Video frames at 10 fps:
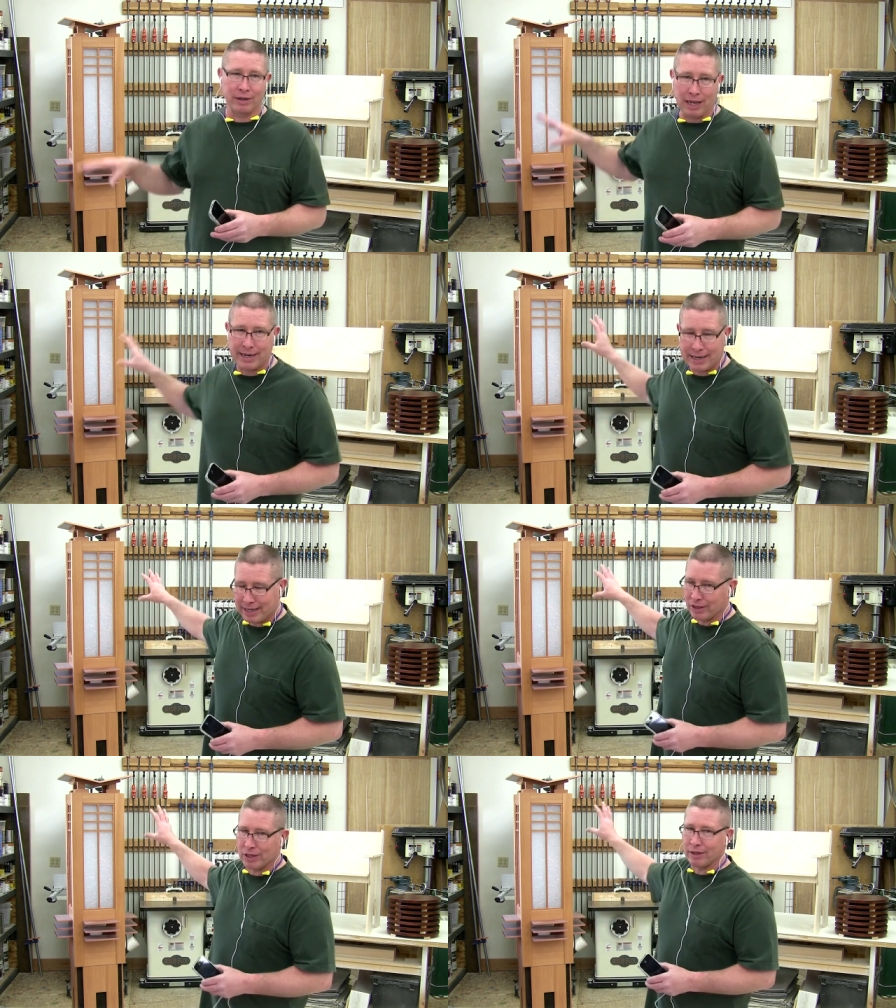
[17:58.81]
like
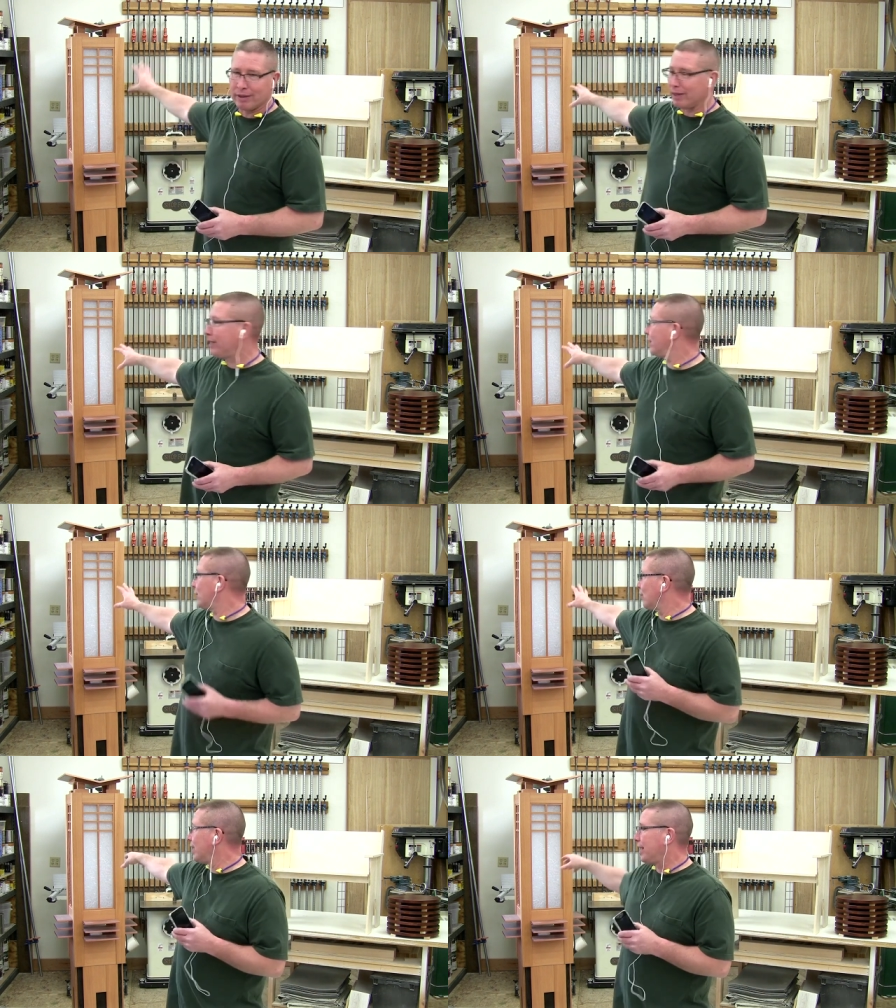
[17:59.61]
in the in the
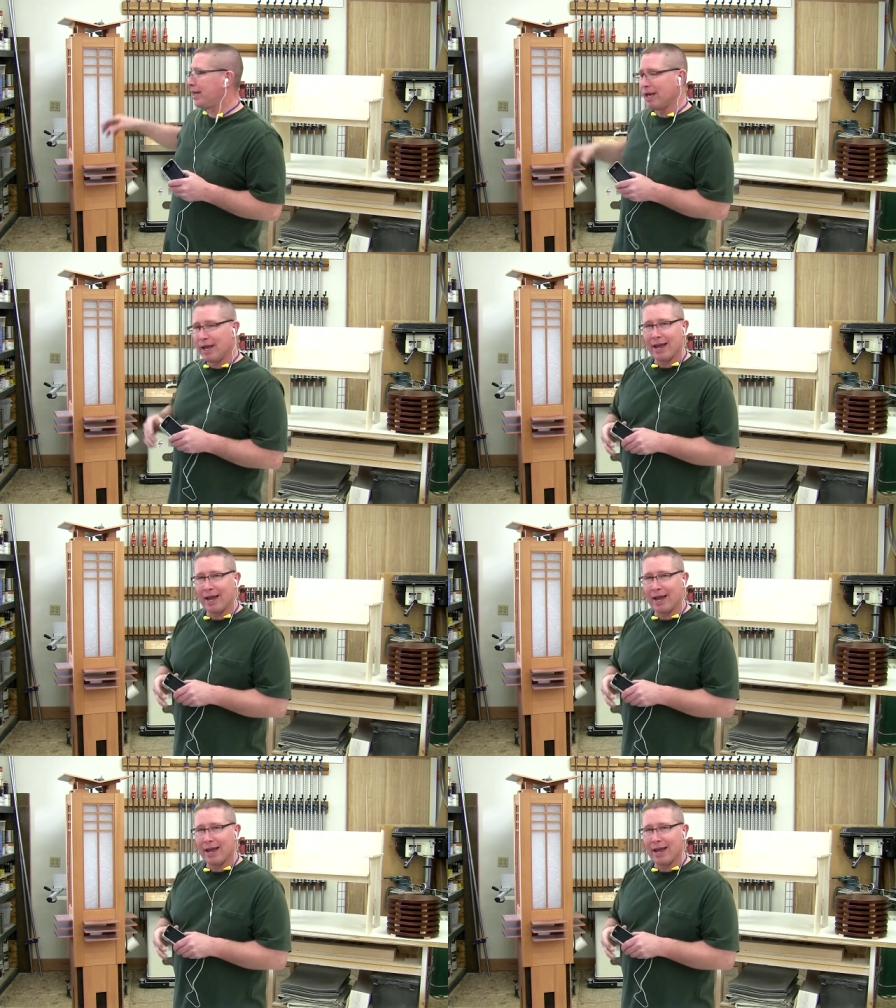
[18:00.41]
grid.